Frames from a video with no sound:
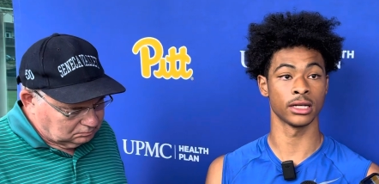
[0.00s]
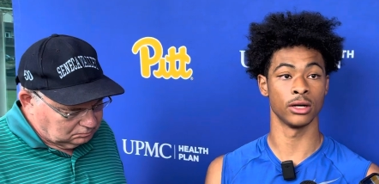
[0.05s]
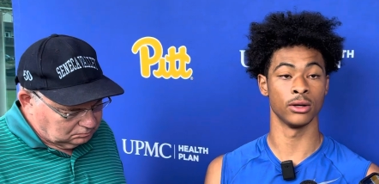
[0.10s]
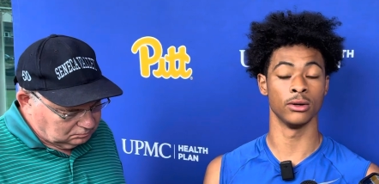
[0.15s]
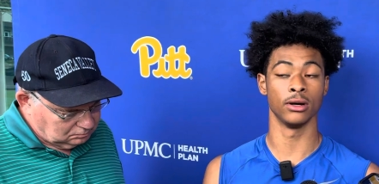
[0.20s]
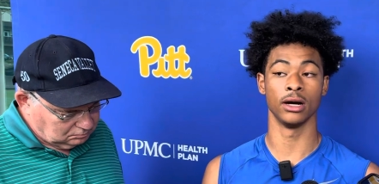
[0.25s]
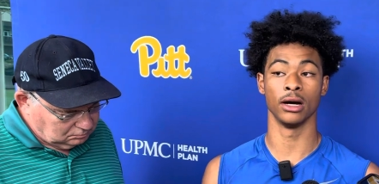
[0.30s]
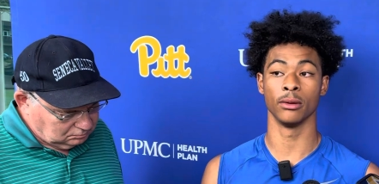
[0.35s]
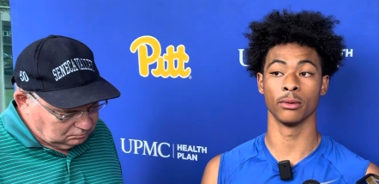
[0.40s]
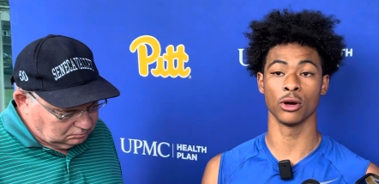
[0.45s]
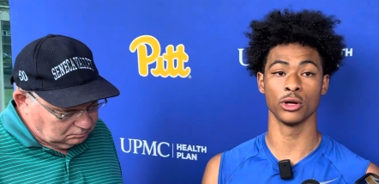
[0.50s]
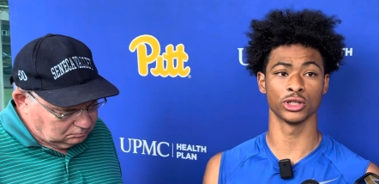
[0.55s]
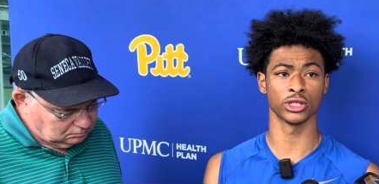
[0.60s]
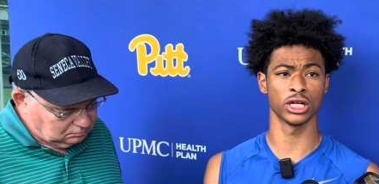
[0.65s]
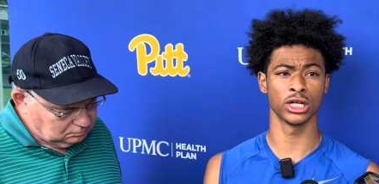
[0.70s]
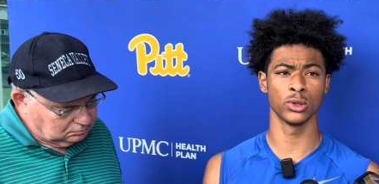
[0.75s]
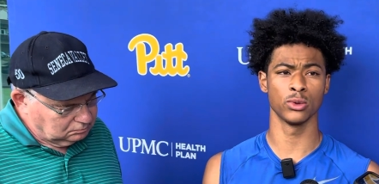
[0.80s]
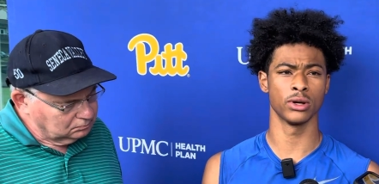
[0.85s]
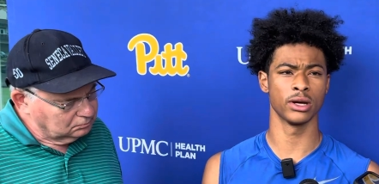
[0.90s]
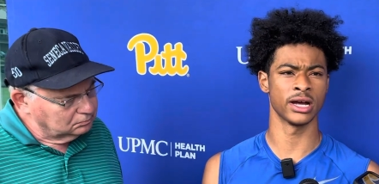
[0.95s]
Speaker 1: So um, Coach
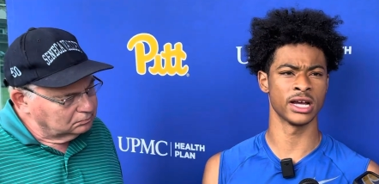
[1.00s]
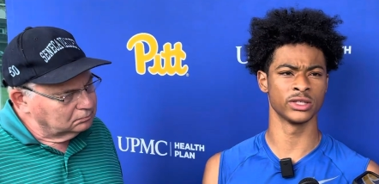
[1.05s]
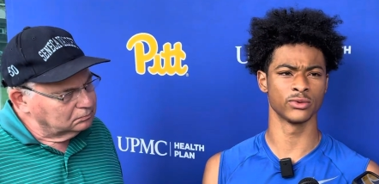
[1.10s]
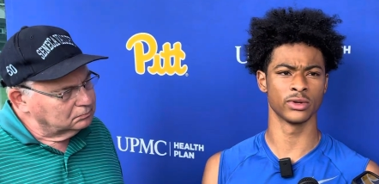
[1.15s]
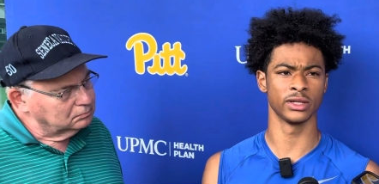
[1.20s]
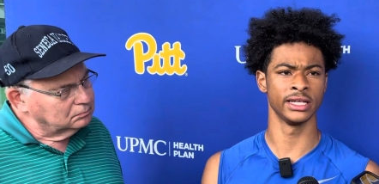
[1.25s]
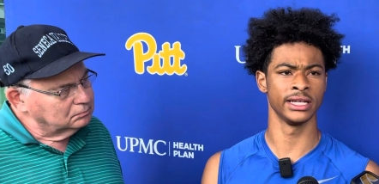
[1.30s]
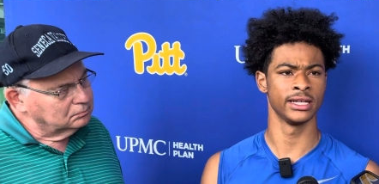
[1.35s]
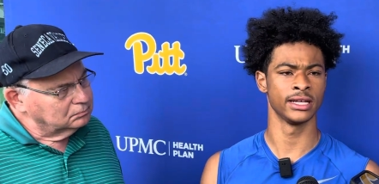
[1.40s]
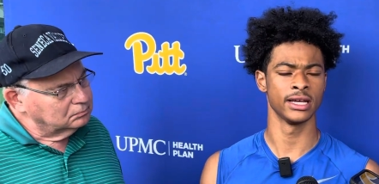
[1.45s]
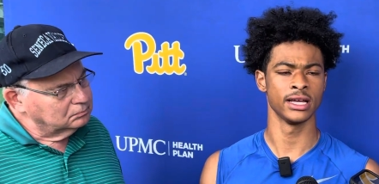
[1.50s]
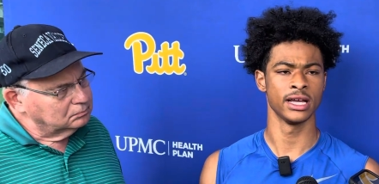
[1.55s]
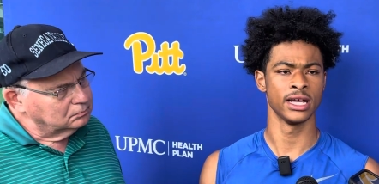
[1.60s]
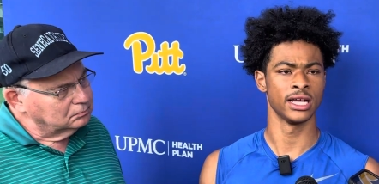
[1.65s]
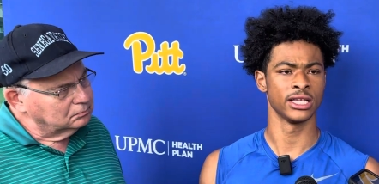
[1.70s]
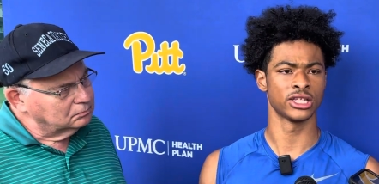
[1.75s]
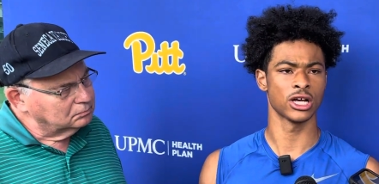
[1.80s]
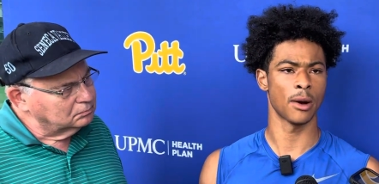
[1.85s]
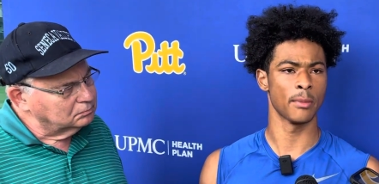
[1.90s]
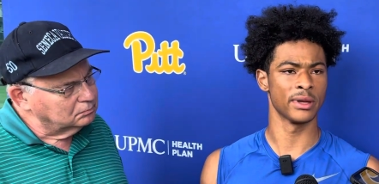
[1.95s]
Underwood has really
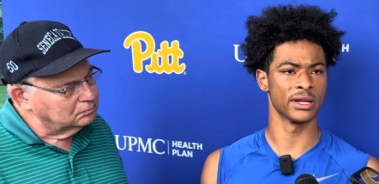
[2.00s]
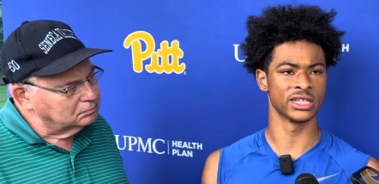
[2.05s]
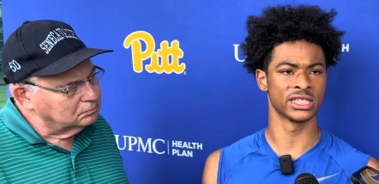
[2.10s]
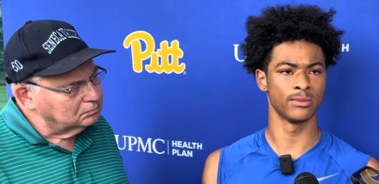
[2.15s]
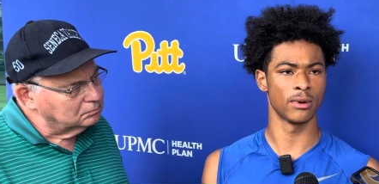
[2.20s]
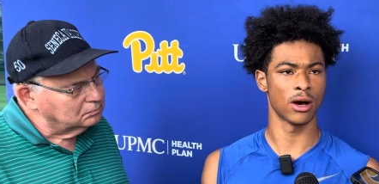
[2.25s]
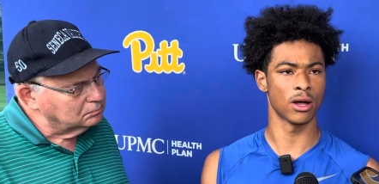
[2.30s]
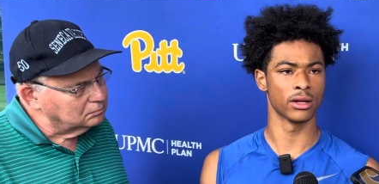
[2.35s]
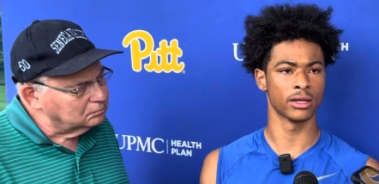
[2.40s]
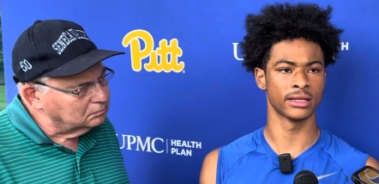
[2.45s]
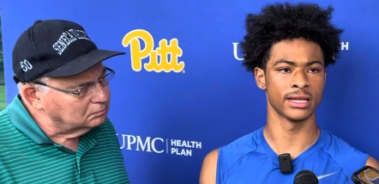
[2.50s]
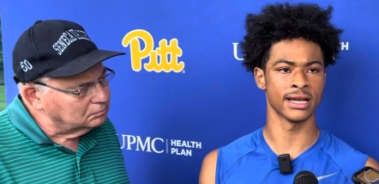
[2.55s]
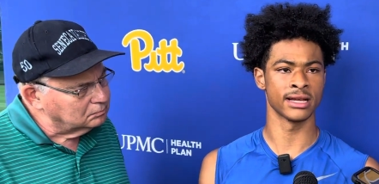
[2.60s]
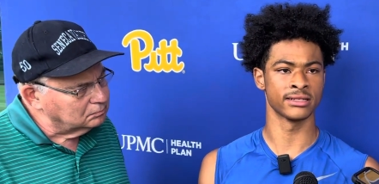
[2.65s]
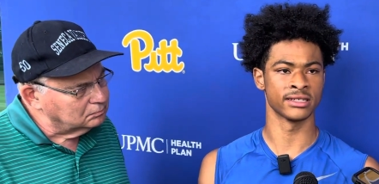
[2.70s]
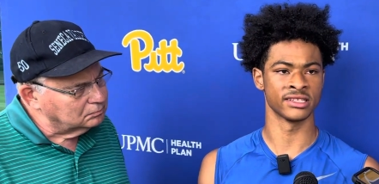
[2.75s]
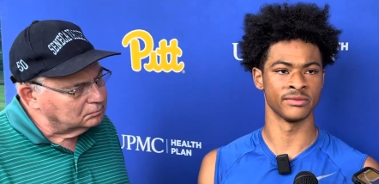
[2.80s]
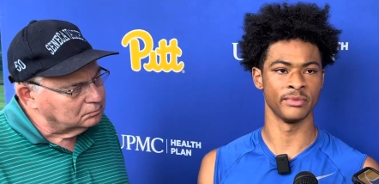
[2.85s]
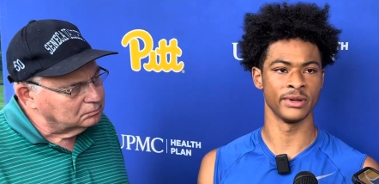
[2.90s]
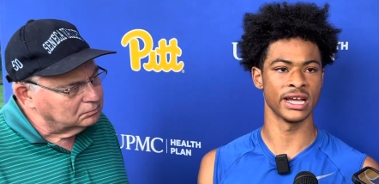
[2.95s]
taught me the smaller things as
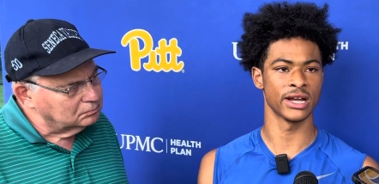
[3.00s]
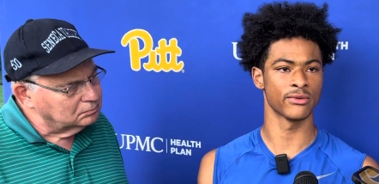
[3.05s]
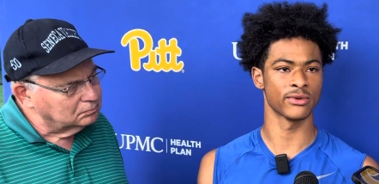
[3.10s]
being a